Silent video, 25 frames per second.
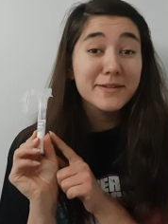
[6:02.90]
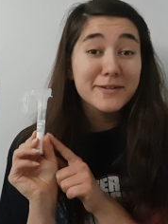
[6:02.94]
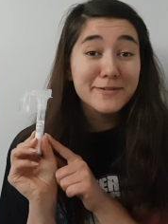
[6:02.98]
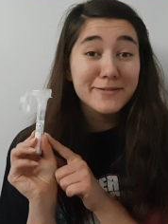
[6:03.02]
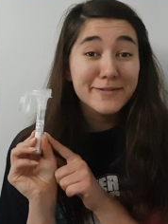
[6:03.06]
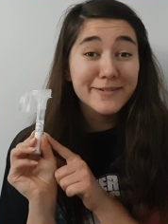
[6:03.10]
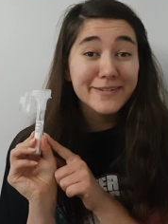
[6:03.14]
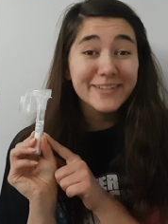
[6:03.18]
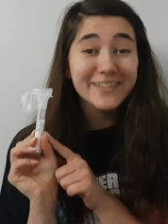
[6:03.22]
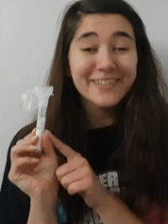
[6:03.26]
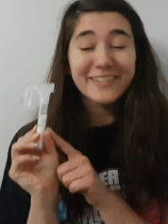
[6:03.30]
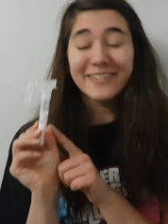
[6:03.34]
a
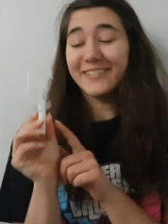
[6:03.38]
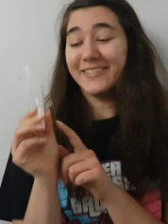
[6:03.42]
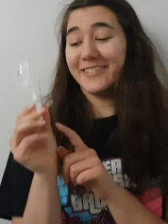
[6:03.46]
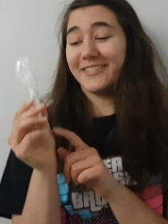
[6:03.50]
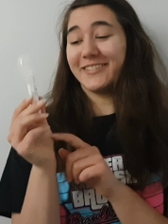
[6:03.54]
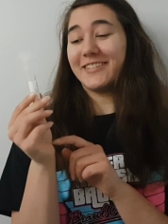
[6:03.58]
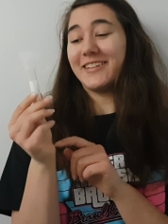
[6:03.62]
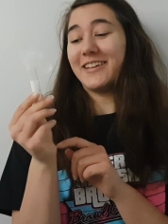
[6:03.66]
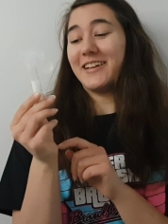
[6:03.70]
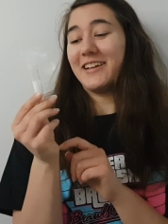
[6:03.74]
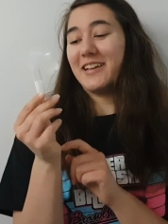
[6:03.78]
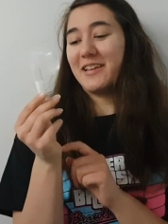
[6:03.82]
really long
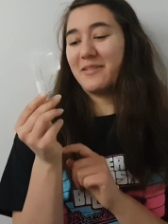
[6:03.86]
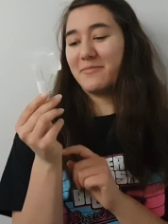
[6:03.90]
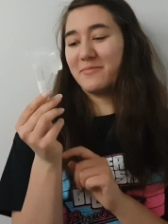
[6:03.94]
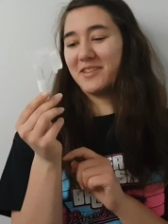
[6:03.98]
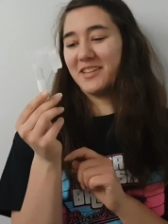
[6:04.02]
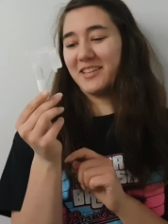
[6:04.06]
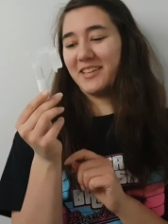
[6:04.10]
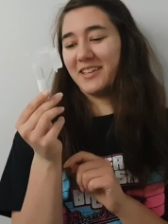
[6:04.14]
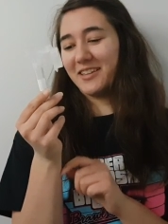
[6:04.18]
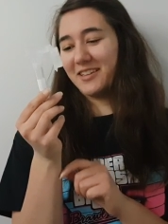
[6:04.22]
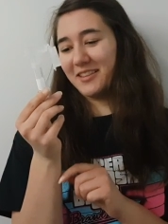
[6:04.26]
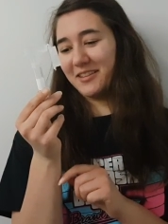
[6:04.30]
time to
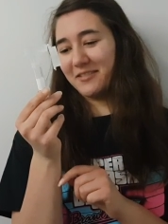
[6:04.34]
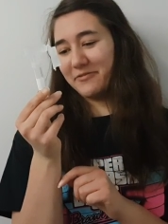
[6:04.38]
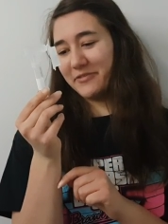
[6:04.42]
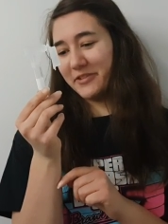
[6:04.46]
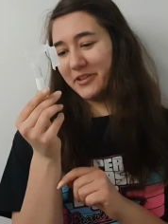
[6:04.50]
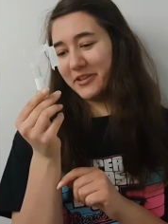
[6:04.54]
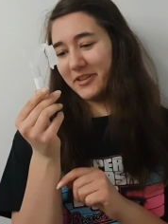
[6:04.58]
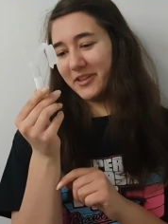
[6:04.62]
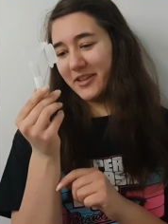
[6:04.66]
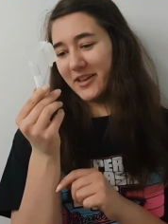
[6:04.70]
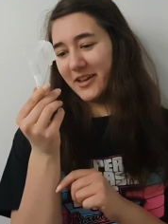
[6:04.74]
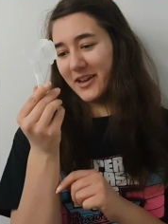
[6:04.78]
get to the
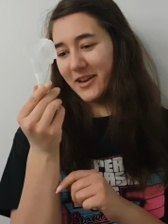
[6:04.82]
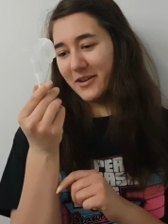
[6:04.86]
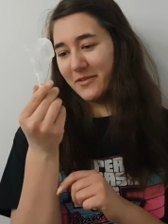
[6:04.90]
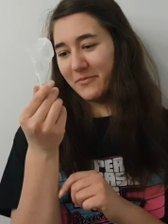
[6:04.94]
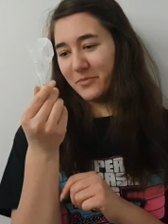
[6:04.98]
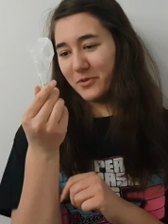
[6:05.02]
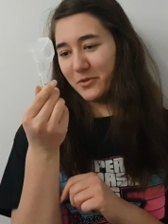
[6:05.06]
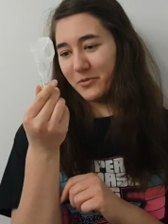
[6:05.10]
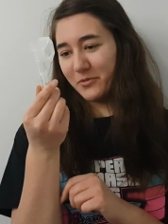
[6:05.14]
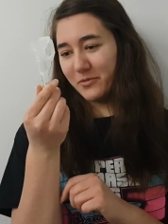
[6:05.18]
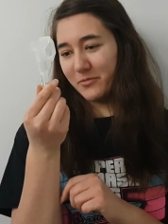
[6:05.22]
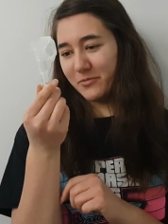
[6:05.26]
fill line,
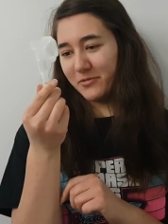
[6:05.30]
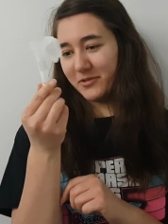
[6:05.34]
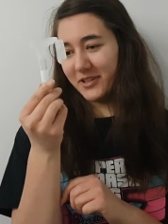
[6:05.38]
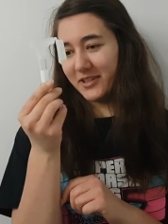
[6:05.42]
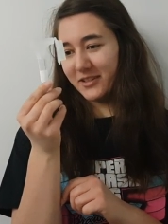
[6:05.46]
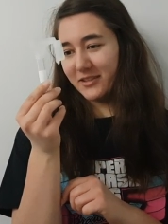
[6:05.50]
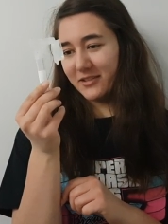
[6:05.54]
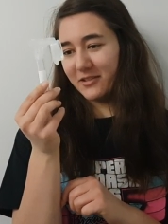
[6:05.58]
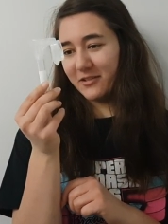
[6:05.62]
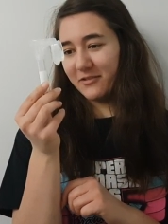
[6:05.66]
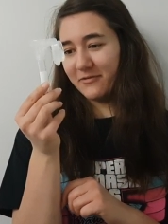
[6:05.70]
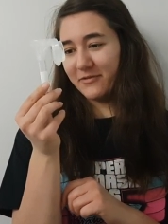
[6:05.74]
but we will
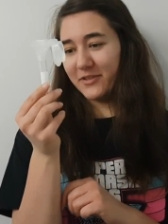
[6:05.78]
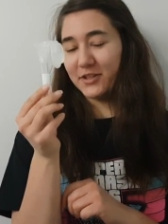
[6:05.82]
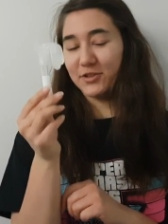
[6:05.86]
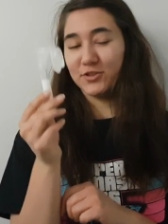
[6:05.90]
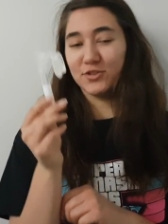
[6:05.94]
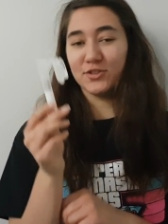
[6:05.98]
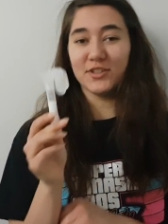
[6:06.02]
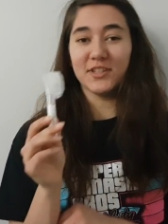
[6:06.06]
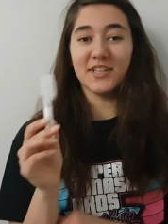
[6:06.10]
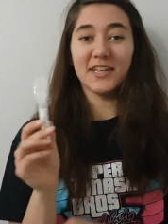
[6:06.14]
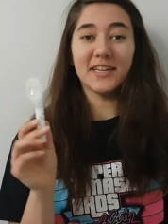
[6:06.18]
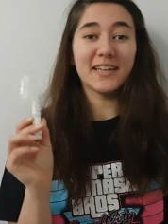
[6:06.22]
get there
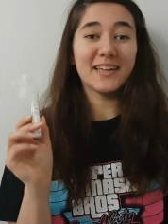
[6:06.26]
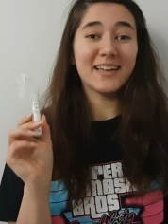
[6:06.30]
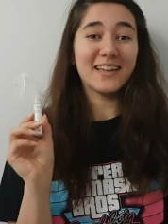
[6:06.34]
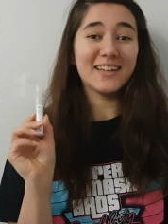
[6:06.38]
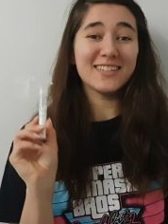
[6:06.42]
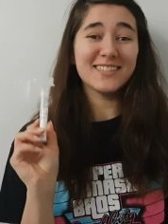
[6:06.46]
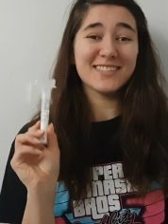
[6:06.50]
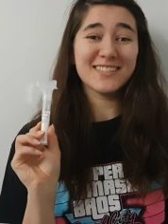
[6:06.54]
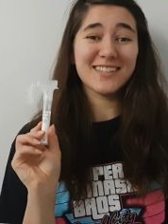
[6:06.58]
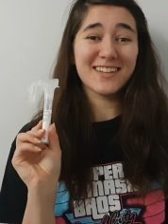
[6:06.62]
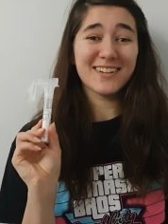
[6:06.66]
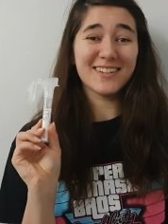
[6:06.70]
eventually. I
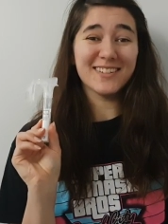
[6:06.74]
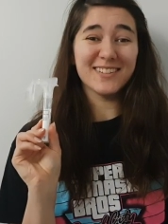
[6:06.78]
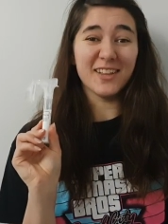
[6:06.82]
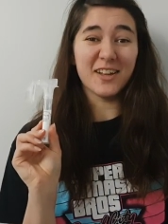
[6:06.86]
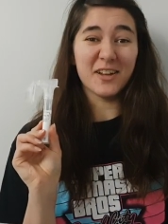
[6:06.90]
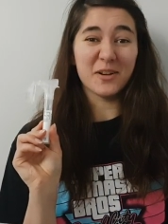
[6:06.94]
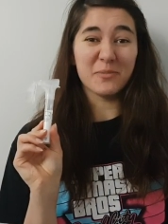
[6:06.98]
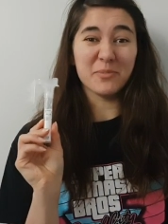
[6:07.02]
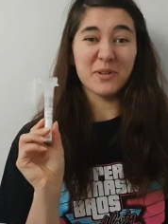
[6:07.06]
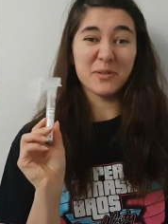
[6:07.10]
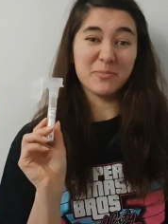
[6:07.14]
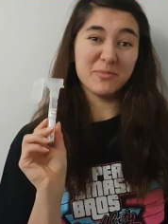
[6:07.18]
just get a lot
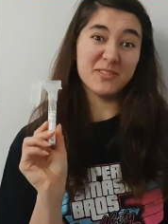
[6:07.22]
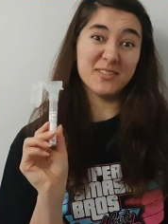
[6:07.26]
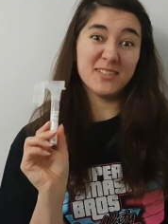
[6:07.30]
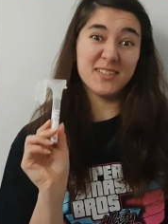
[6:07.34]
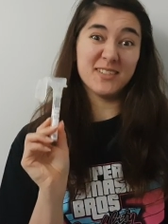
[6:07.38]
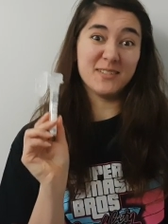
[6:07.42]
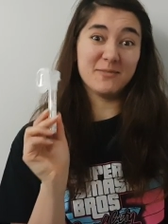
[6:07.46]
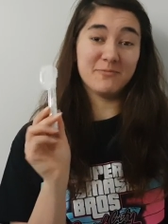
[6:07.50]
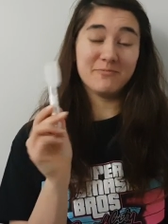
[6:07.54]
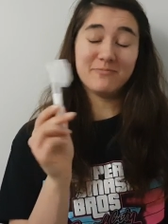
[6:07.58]
of bubbles.